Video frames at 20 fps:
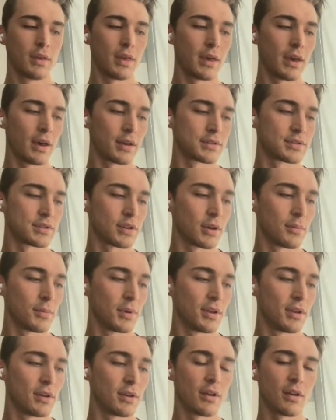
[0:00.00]
Yeah. So, I
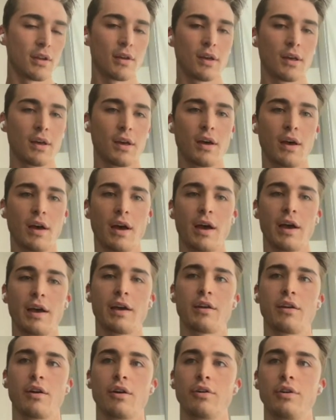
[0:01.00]
mean, I
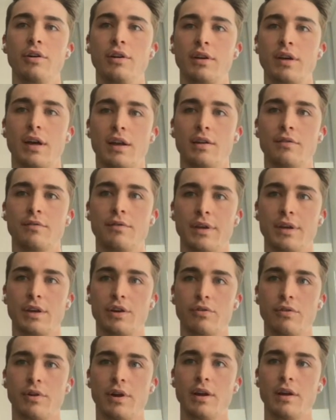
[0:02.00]
had already kind of like
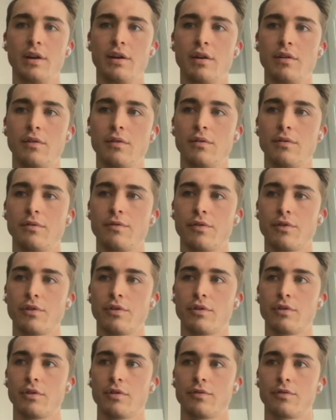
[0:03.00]
created it
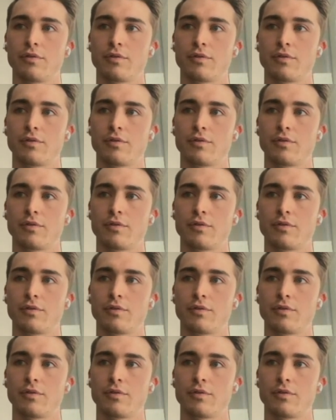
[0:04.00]
for